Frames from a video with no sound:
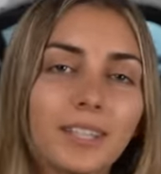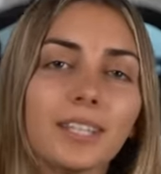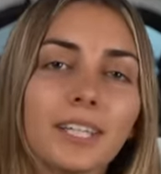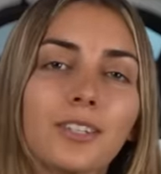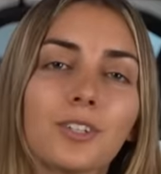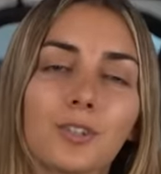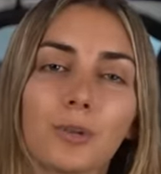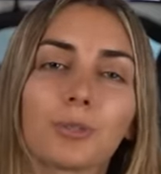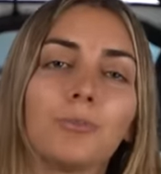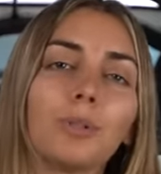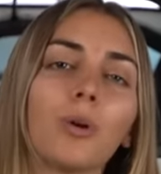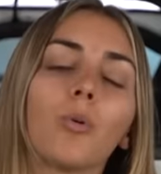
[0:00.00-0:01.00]
the link in the
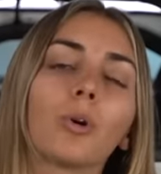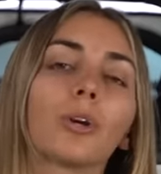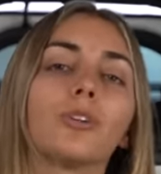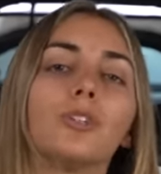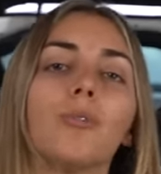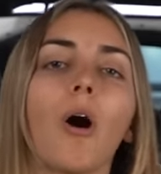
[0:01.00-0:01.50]
description below or go to